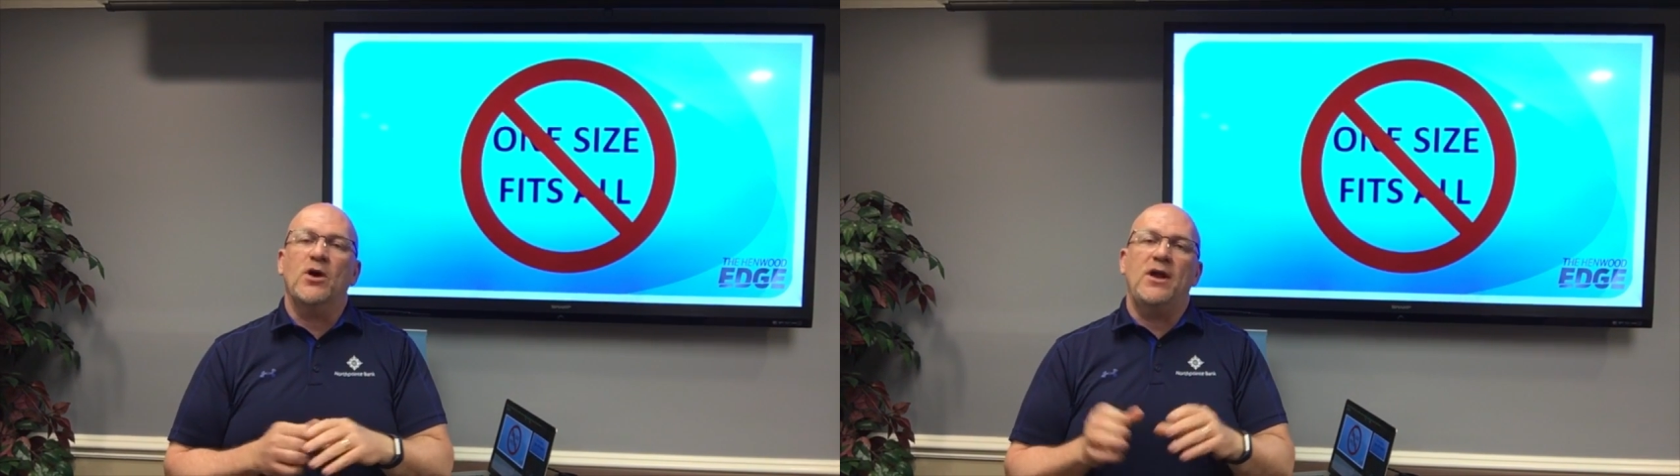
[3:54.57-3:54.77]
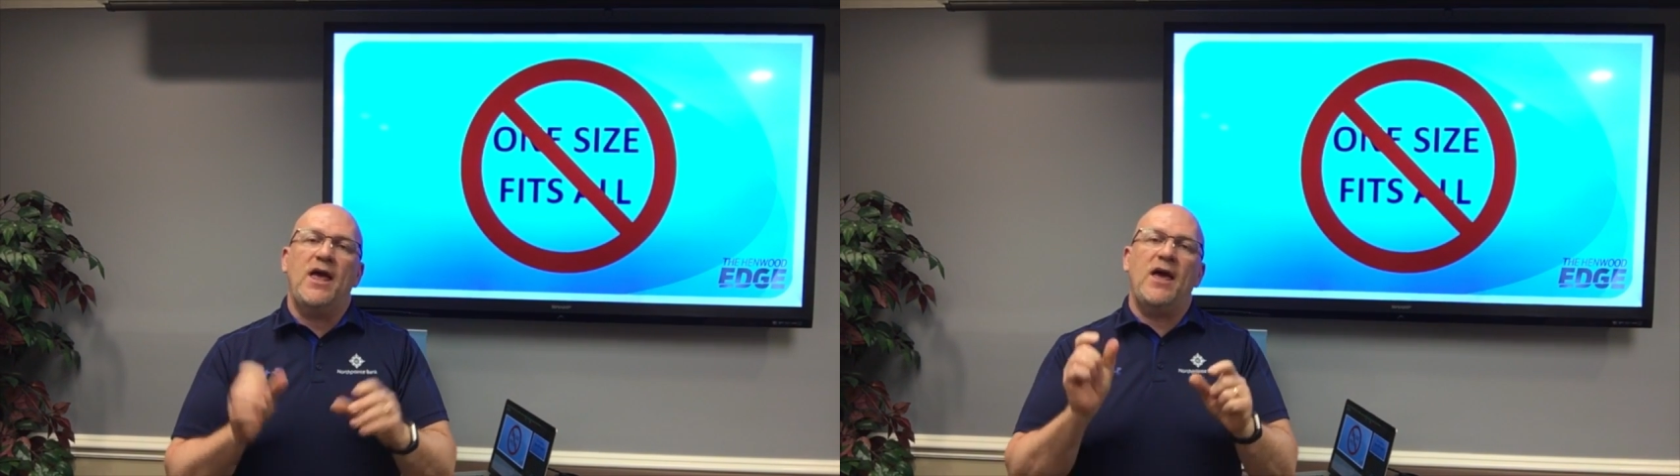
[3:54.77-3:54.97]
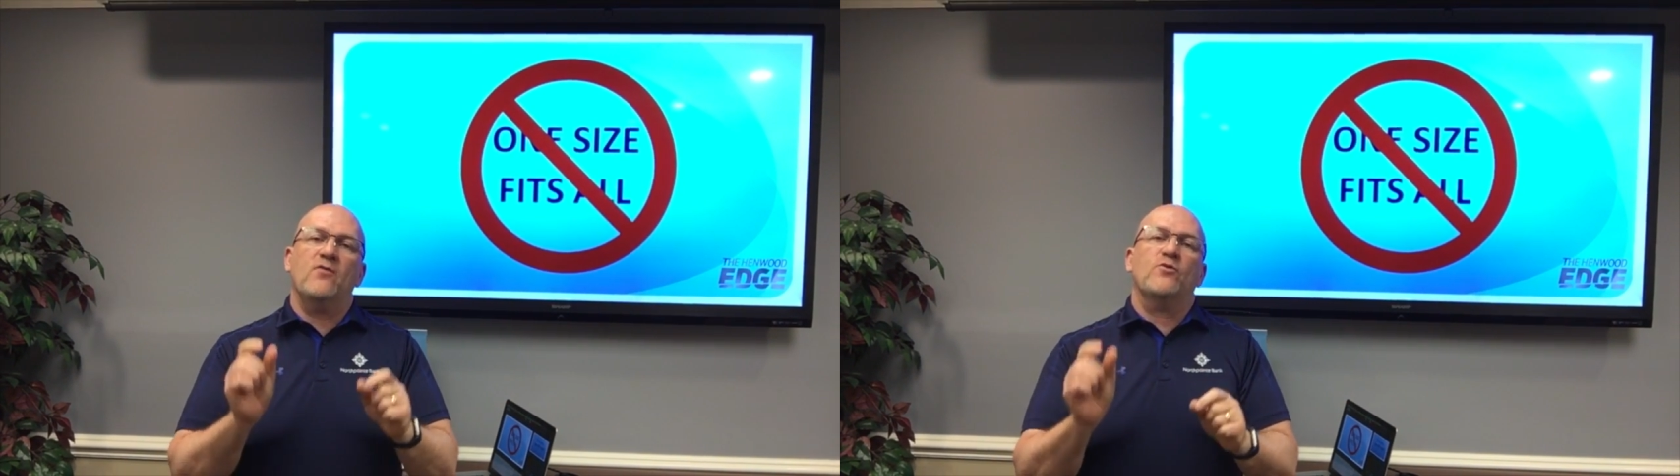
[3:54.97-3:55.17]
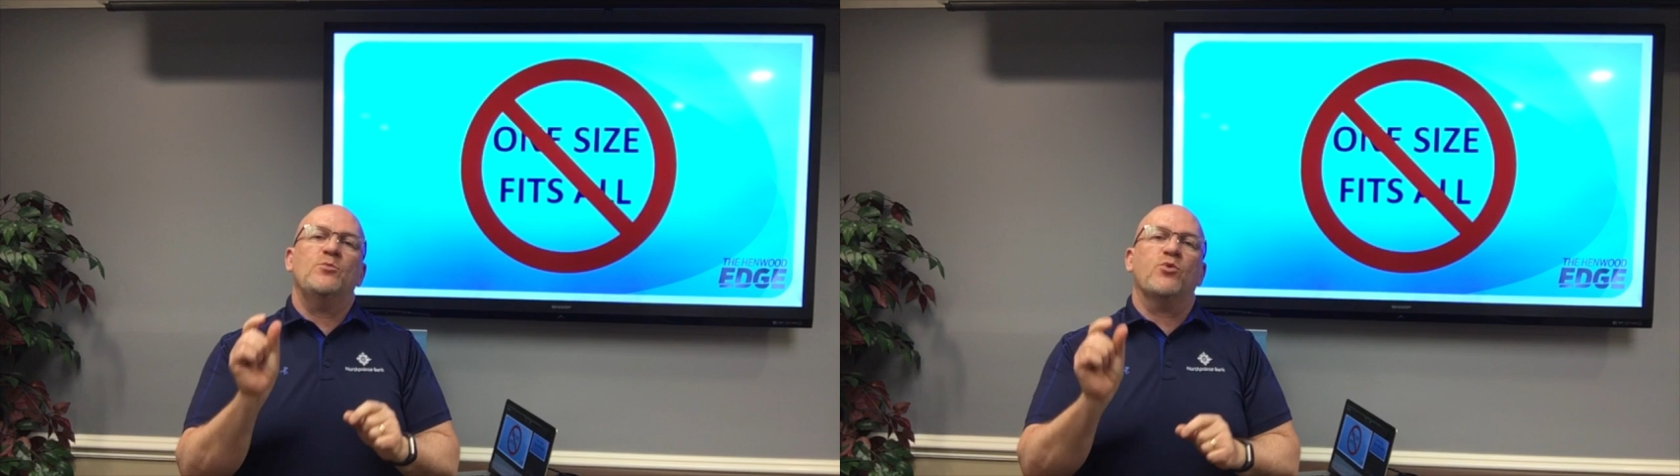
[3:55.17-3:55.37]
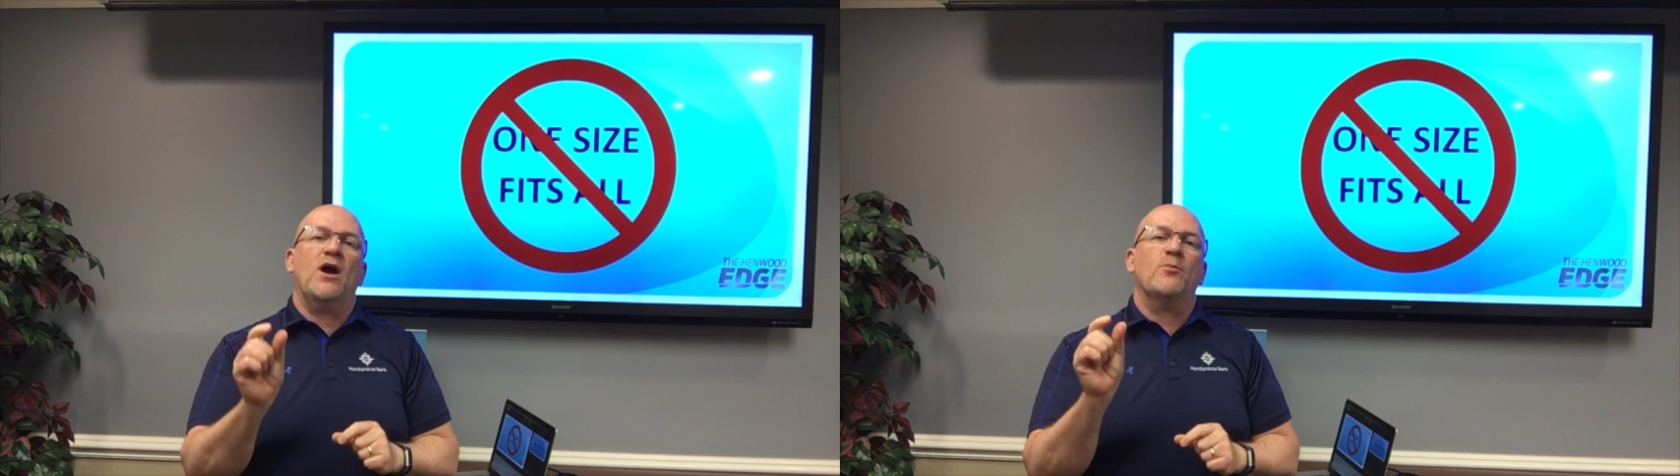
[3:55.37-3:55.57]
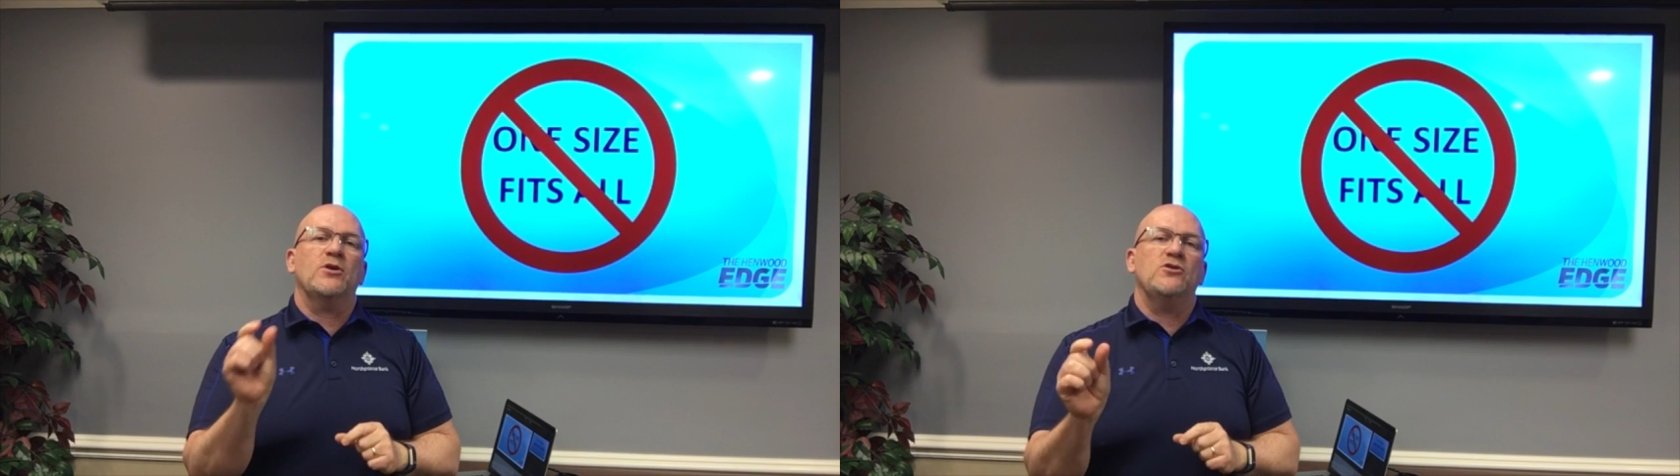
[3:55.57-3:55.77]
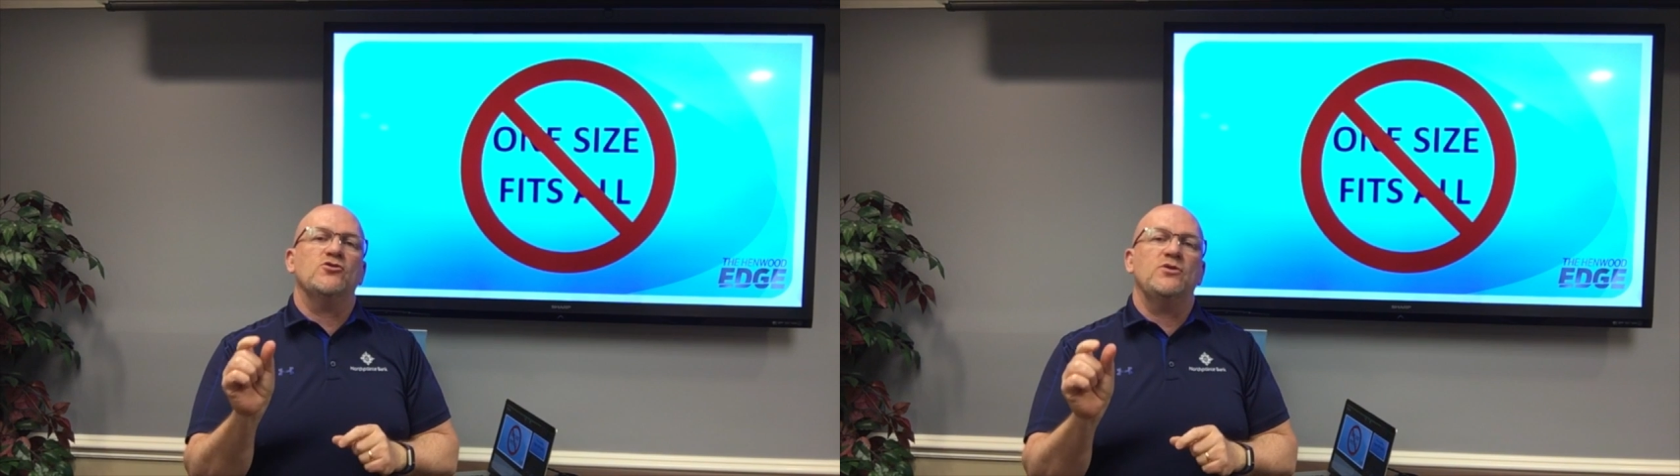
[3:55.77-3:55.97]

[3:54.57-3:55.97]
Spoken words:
but every property is